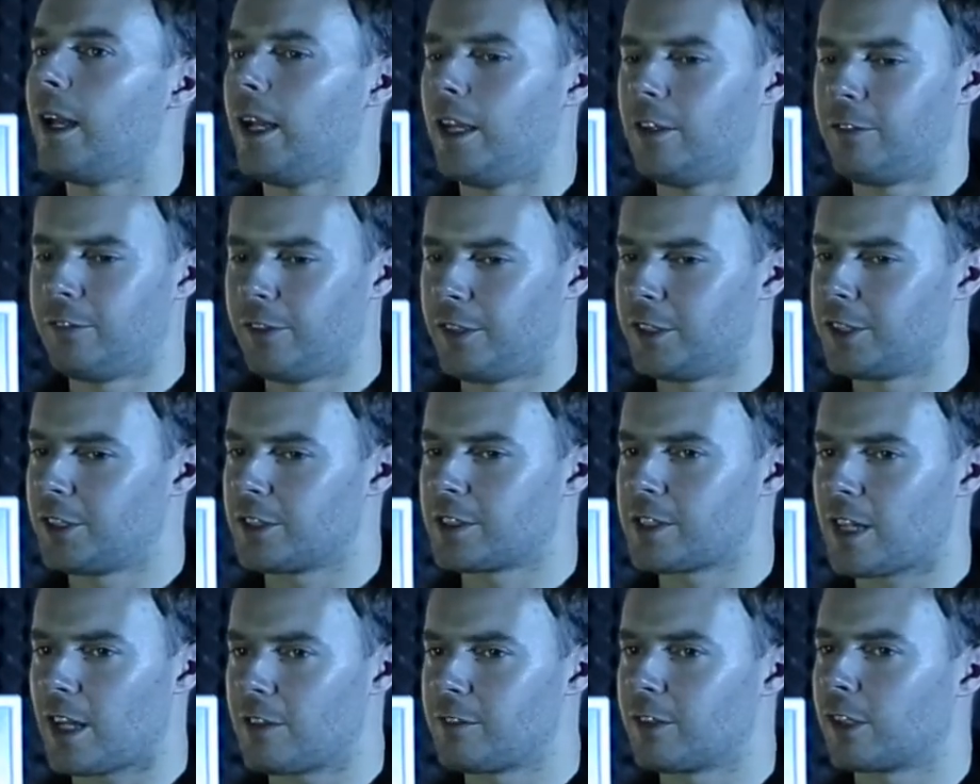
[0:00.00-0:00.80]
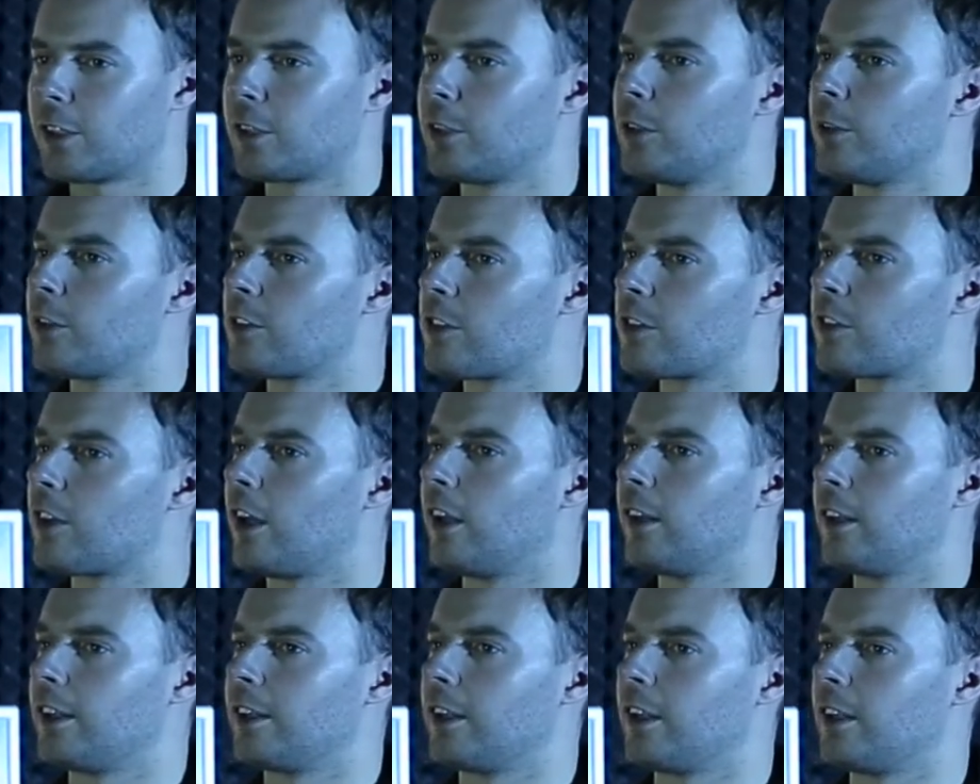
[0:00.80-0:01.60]
If you just have a good
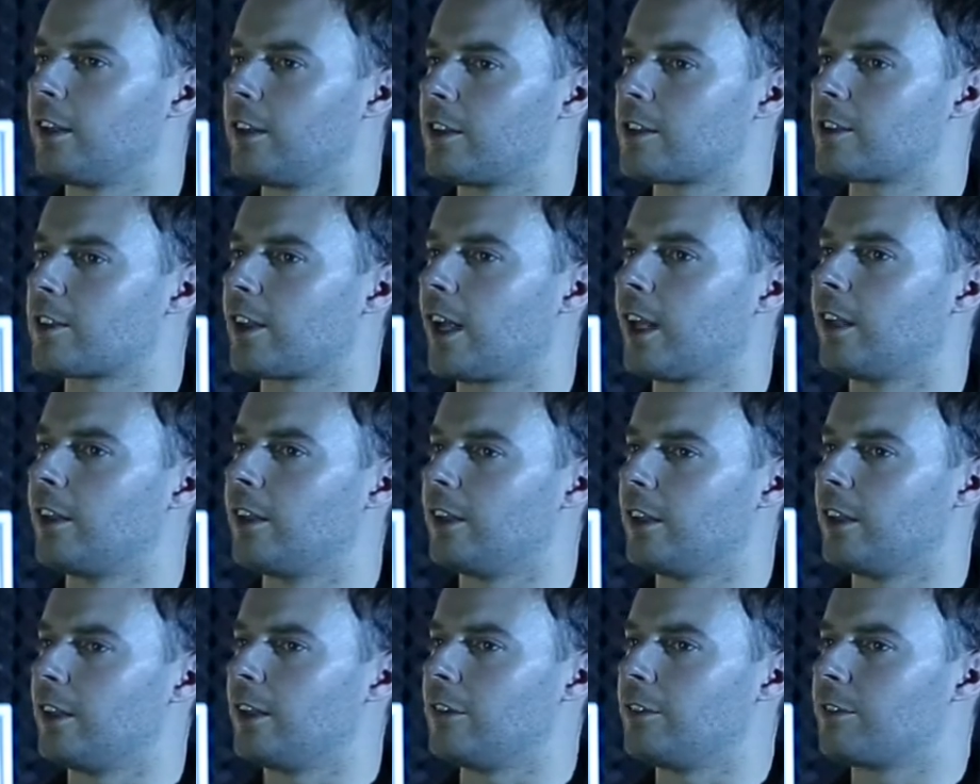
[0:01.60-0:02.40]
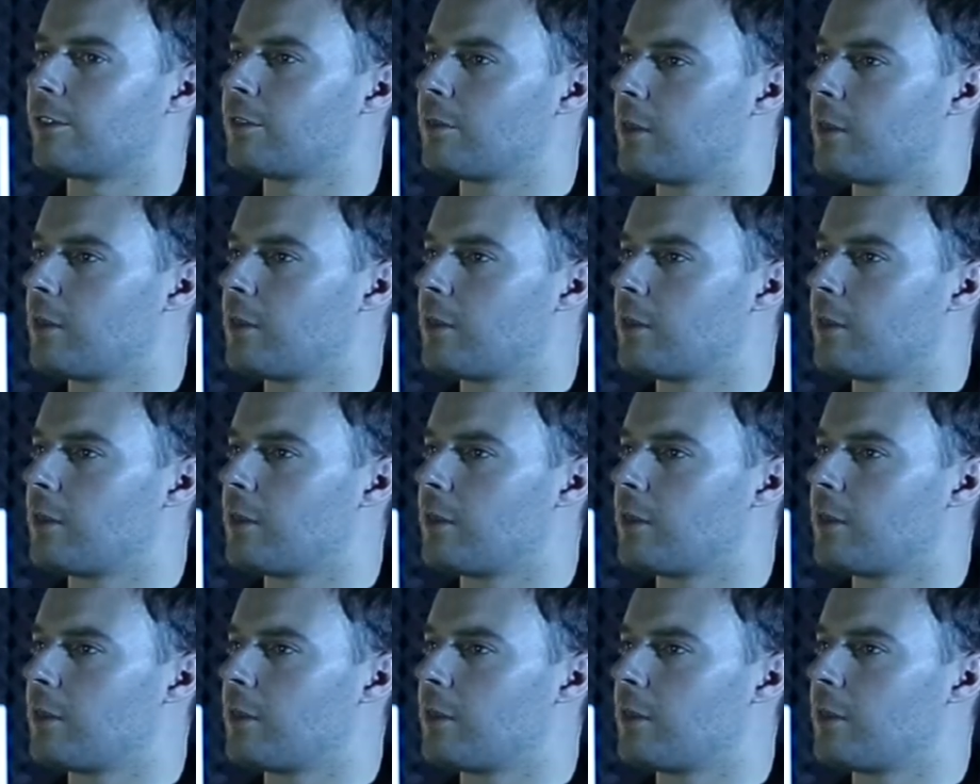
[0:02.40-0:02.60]
solid understanding of